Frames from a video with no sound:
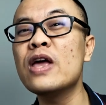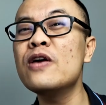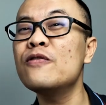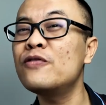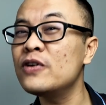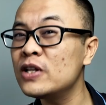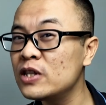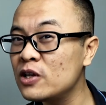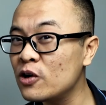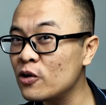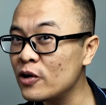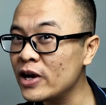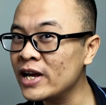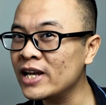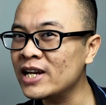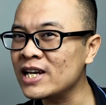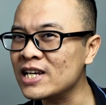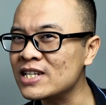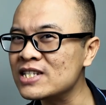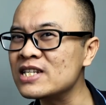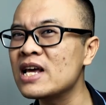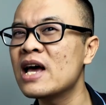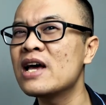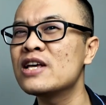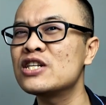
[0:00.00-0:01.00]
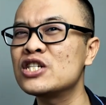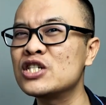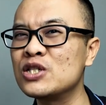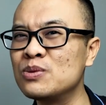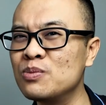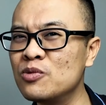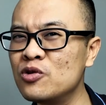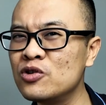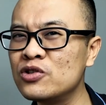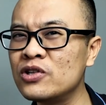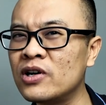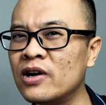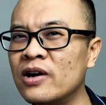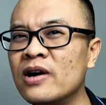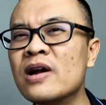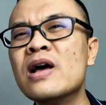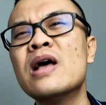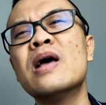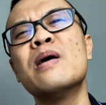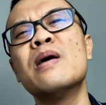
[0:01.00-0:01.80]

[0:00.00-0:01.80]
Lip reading: even though it is smoother.